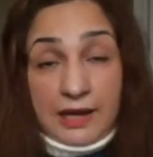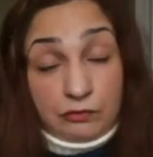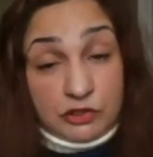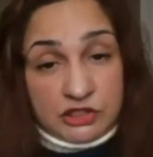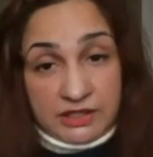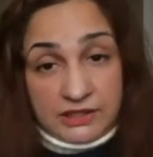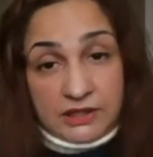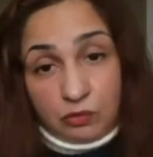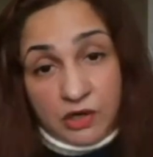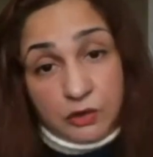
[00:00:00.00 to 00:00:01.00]
would say
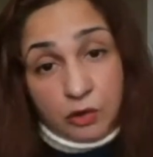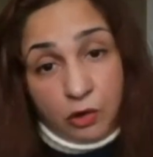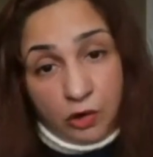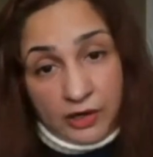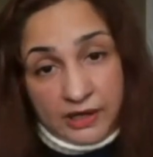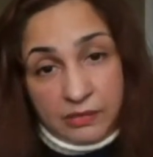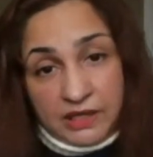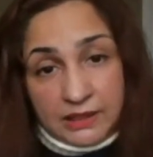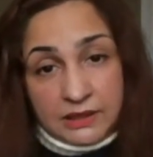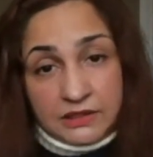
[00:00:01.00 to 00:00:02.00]
the word
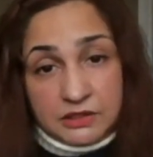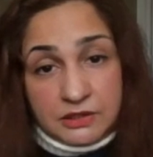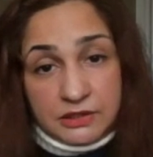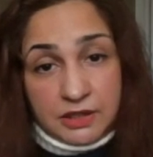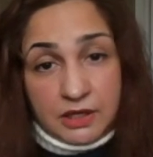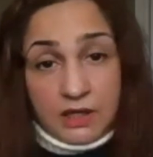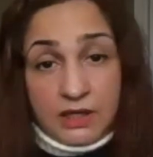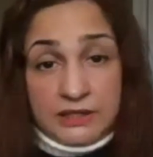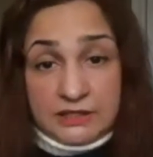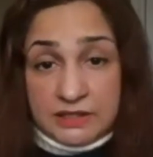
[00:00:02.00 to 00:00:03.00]
horrible,
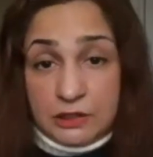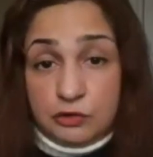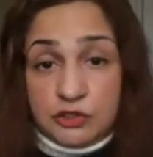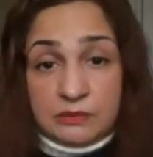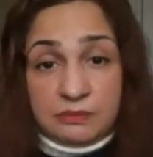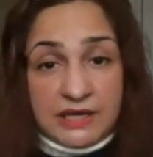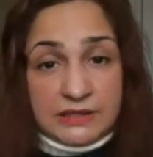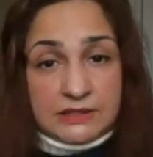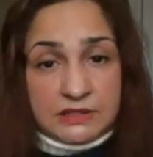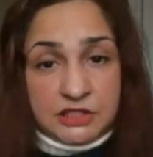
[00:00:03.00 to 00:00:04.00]

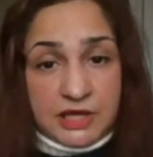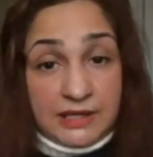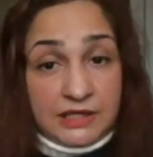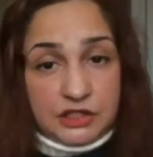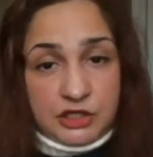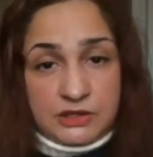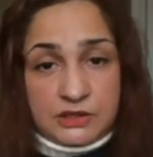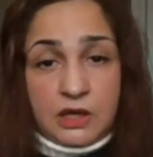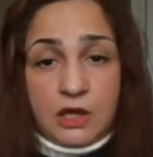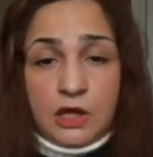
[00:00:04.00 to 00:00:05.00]
disillusionment
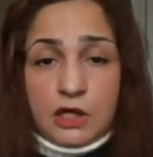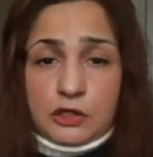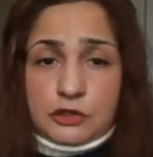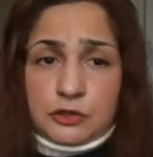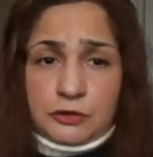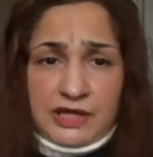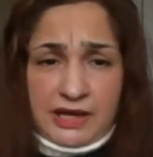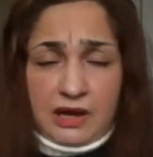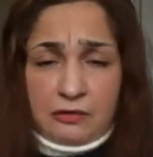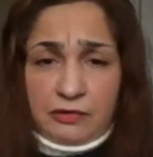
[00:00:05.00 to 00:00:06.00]
challenges. So
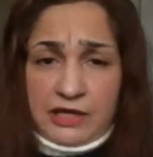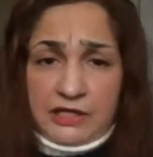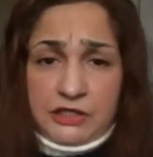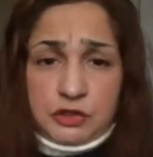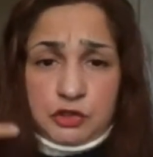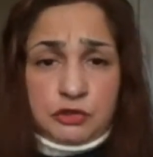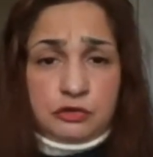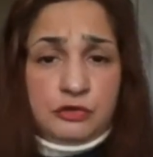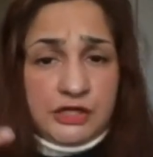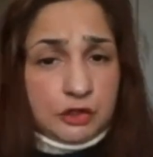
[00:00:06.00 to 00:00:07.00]
they are very
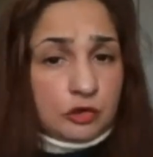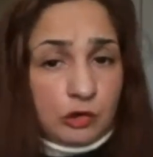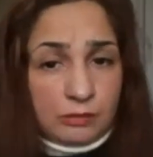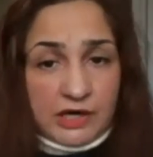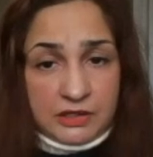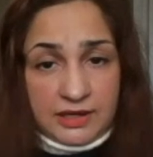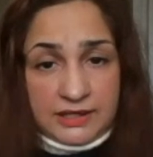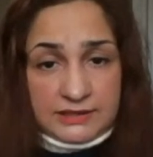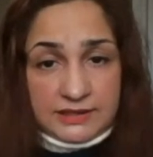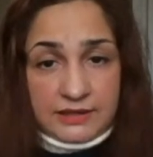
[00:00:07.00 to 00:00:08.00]

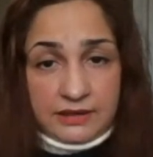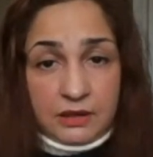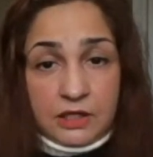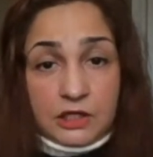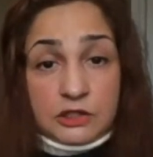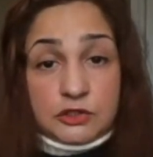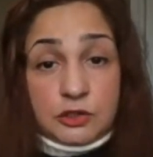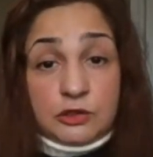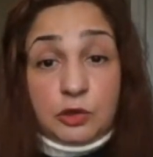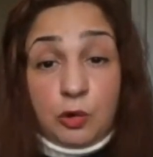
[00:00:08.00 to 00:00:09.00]
re-traumatizing.
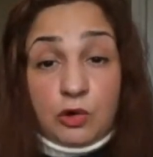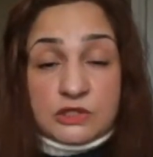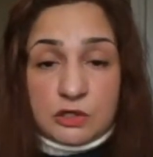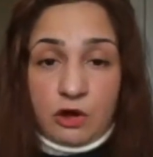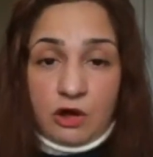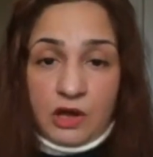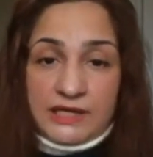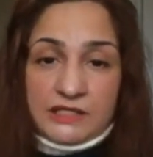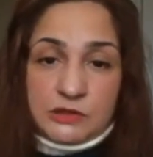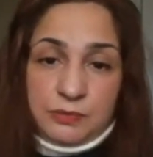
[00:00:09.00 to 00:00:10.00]
So those all
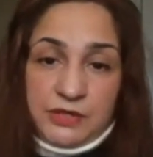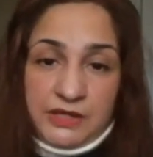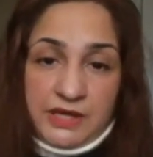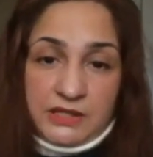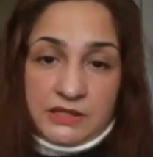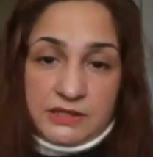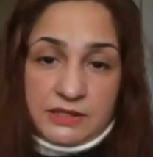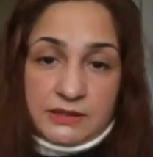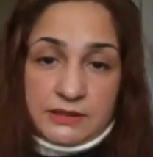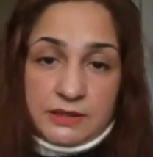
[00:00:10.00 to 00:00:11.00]

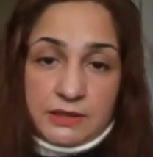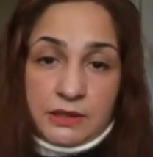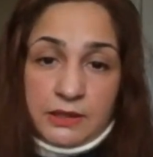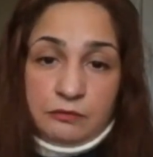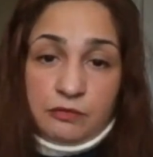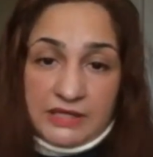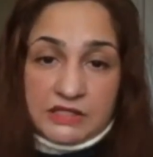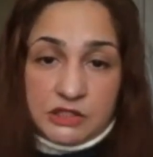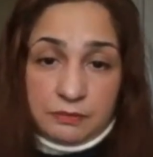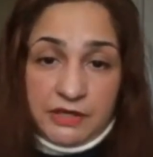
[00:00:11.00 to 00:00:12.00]
experiences
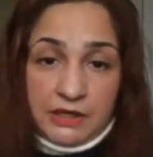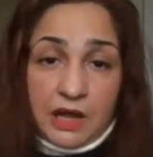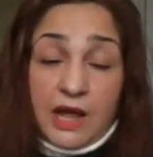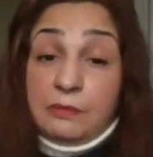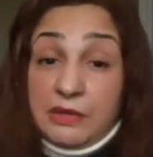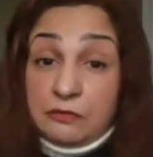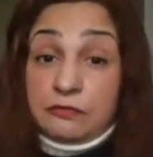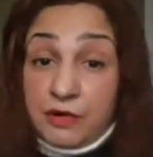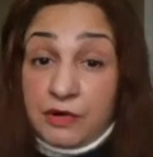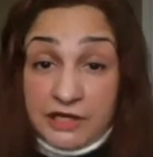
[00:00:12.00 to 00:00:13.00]
convinced me. I've been
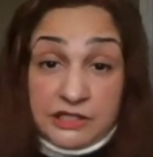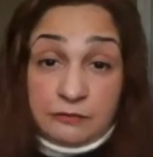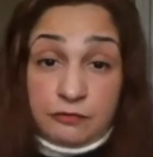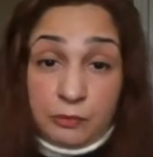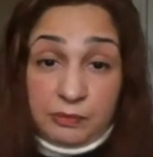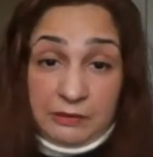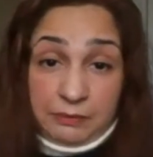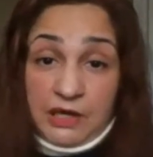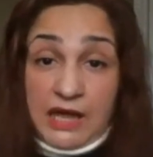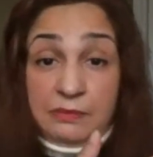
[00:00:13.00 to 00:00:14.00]
fighting for
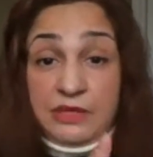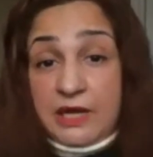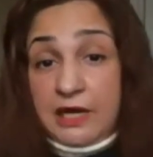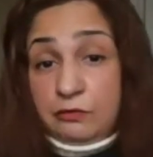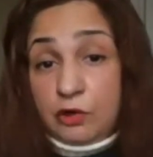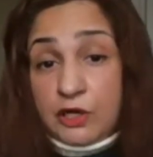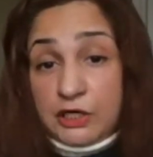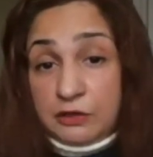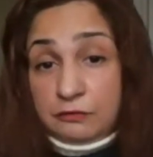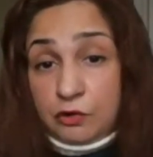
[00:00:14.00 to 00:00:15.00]
people. I've been
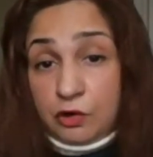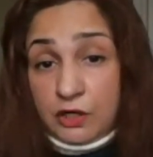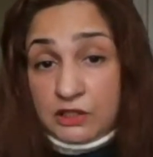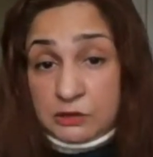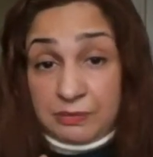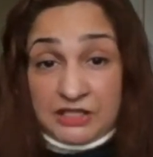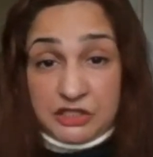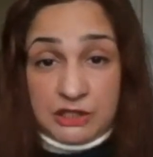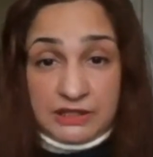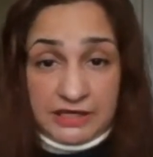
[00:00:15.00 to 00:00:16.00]
advocating for
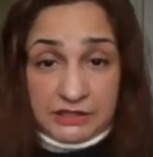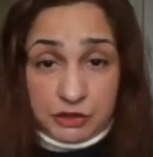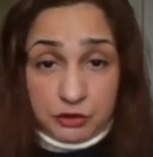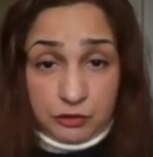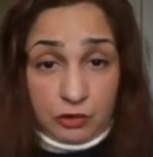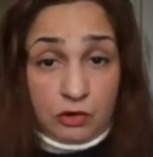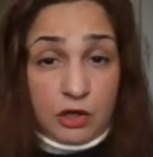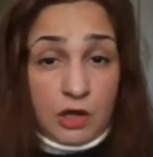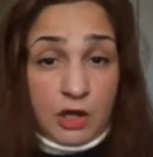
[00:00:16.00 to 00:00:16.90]
special needs, you know,